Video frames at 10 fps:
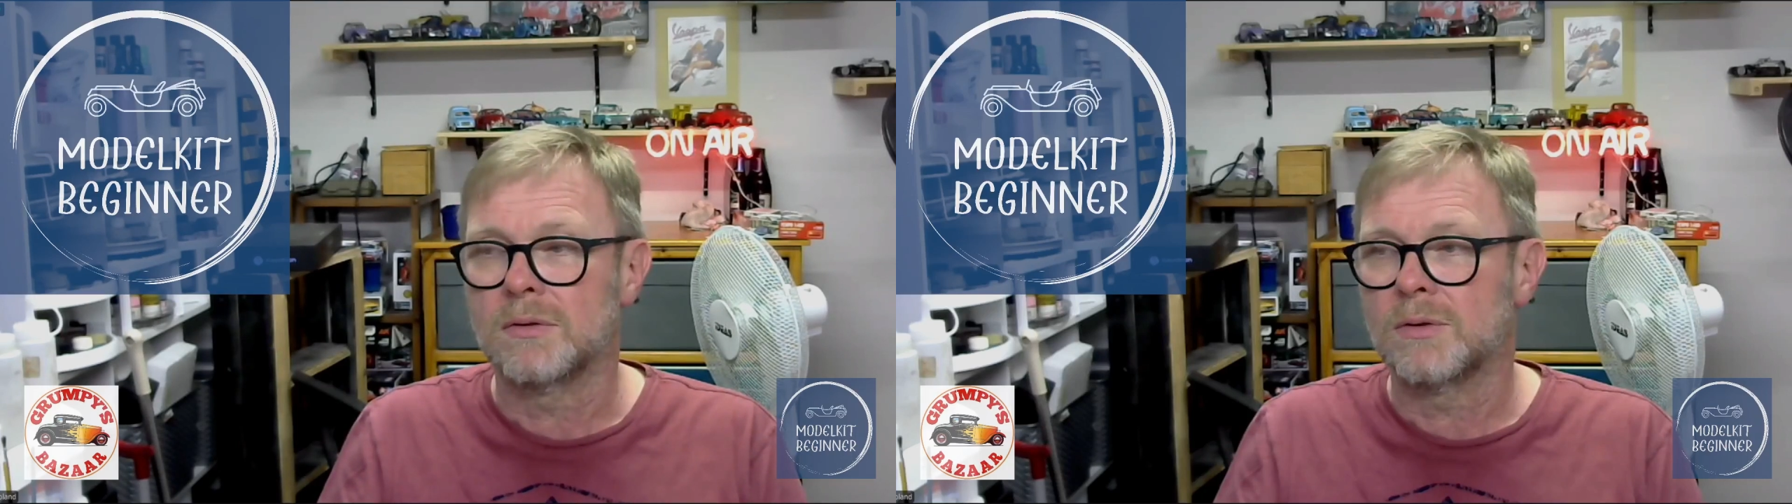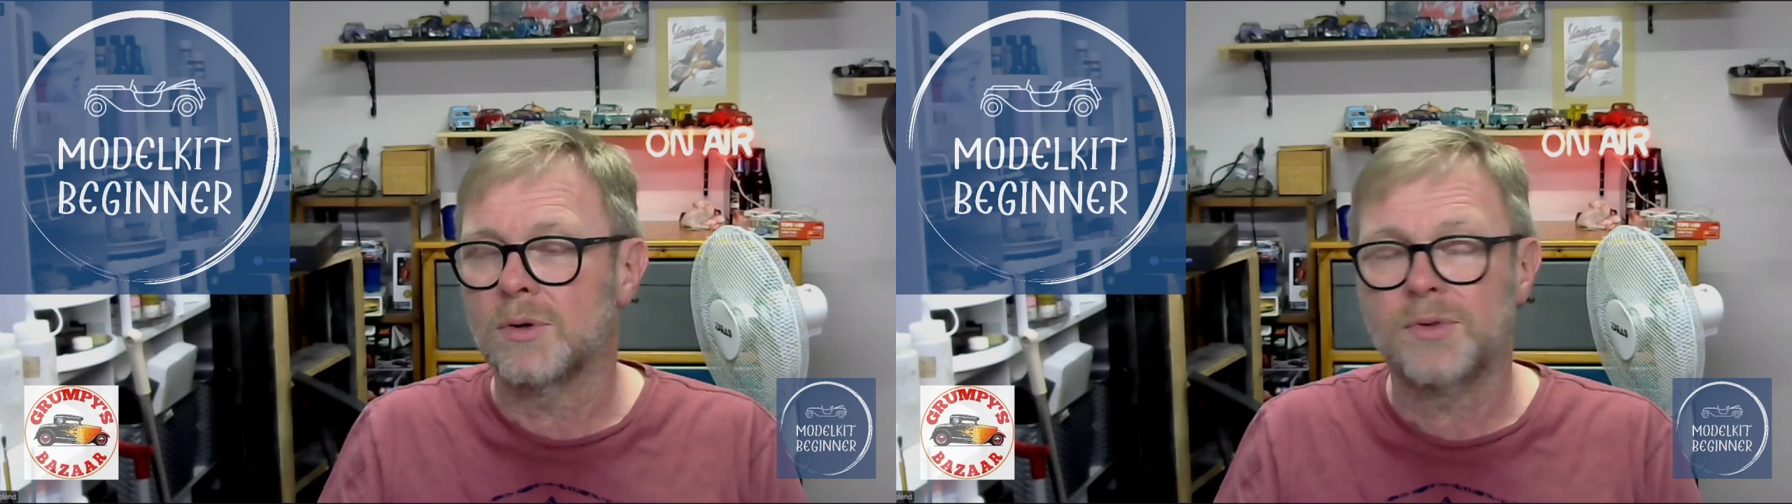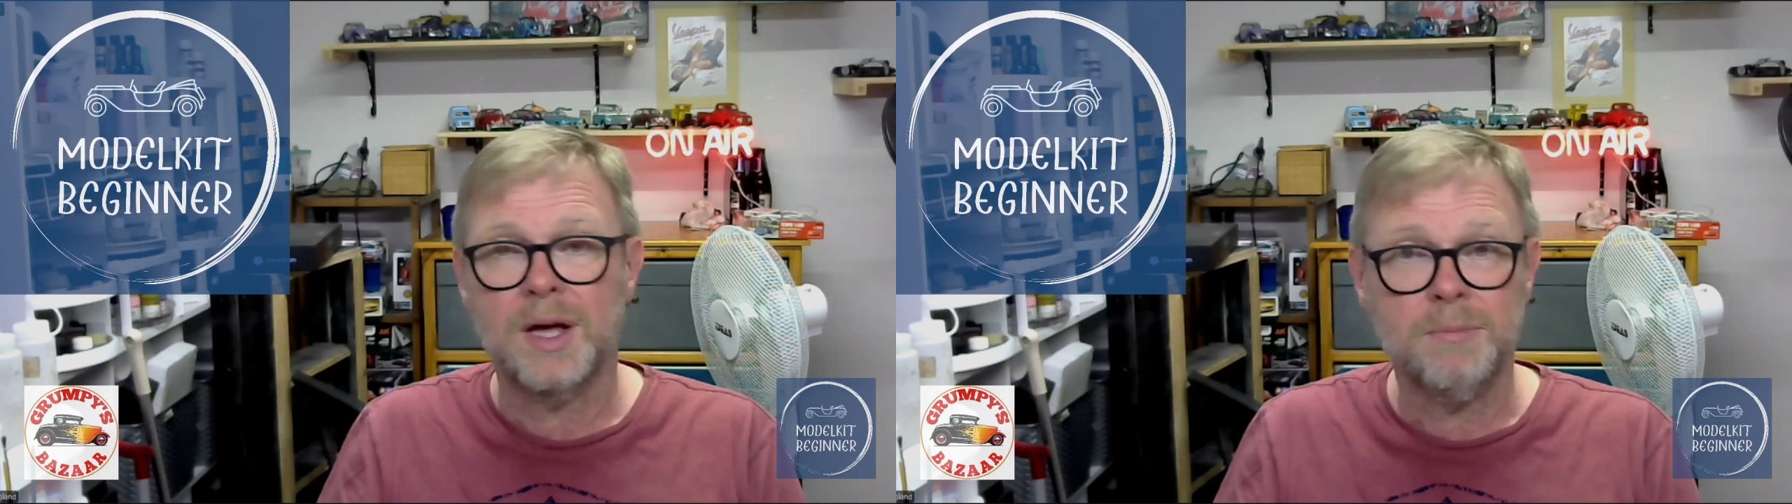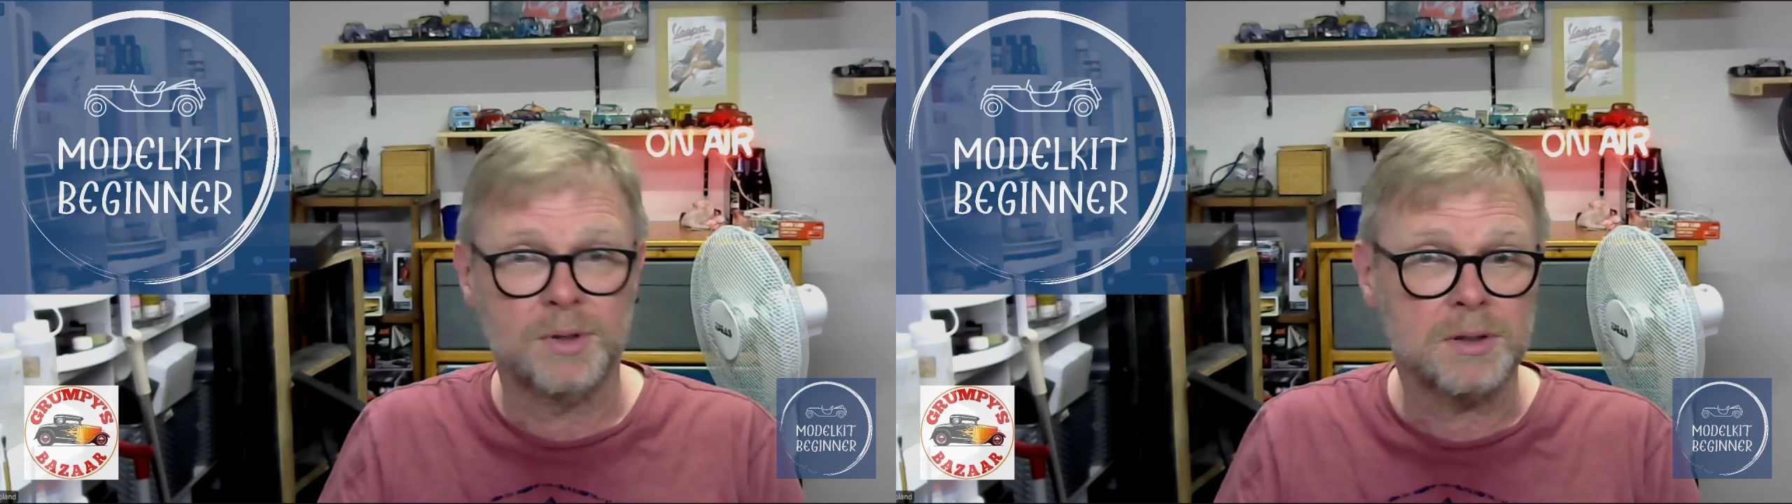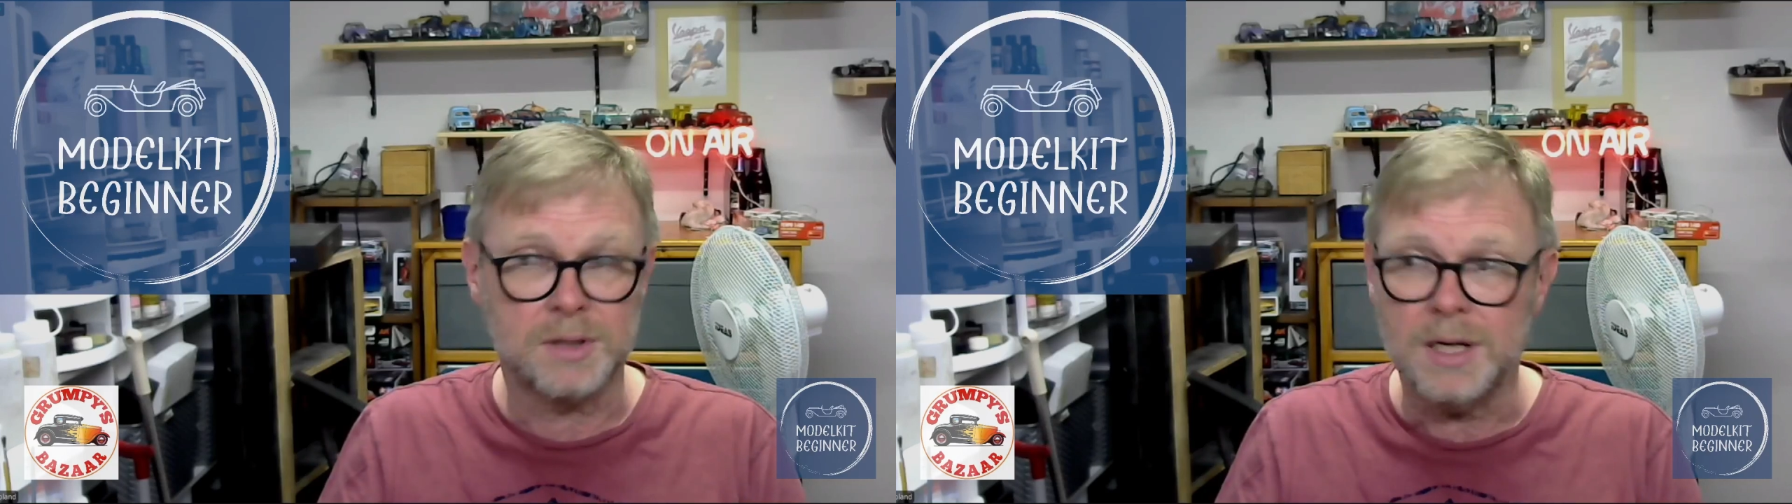good they
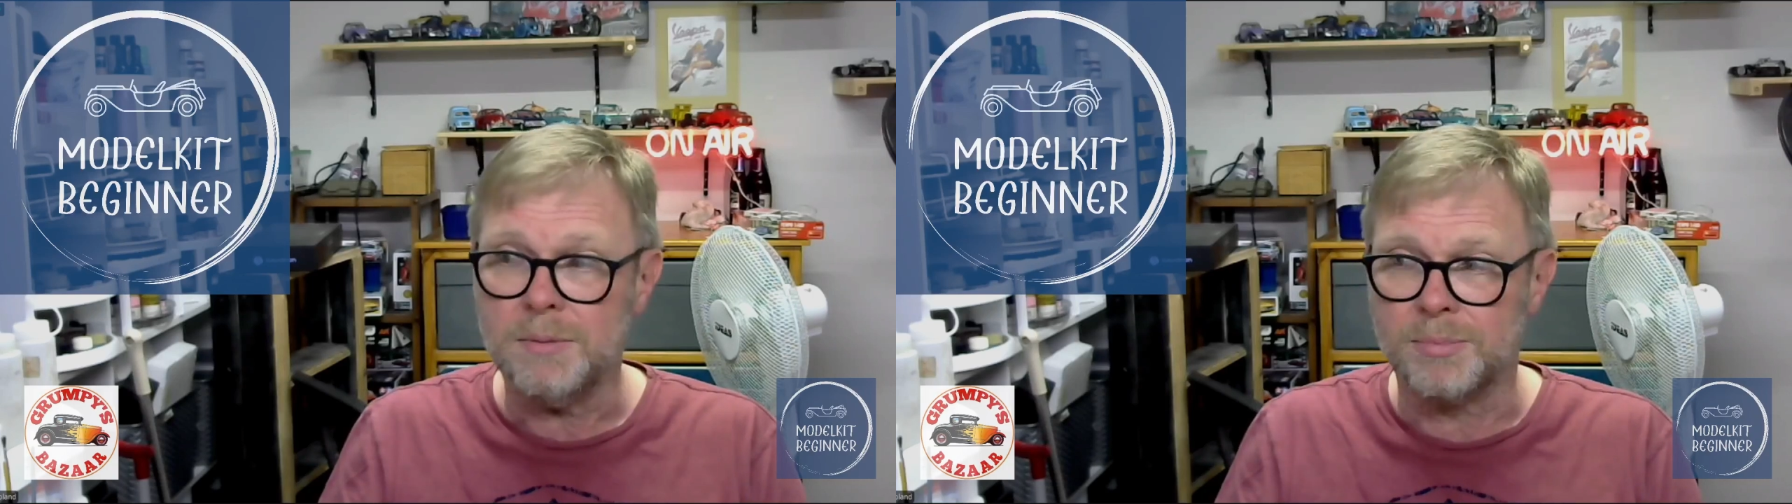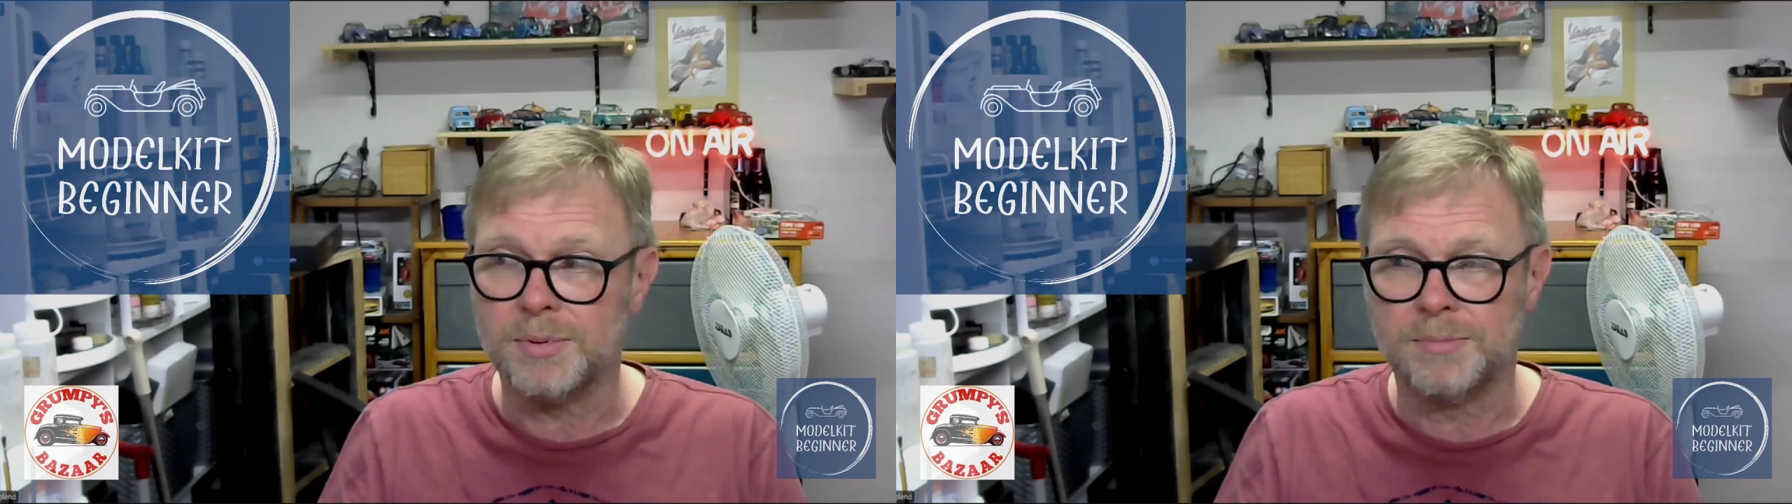built up,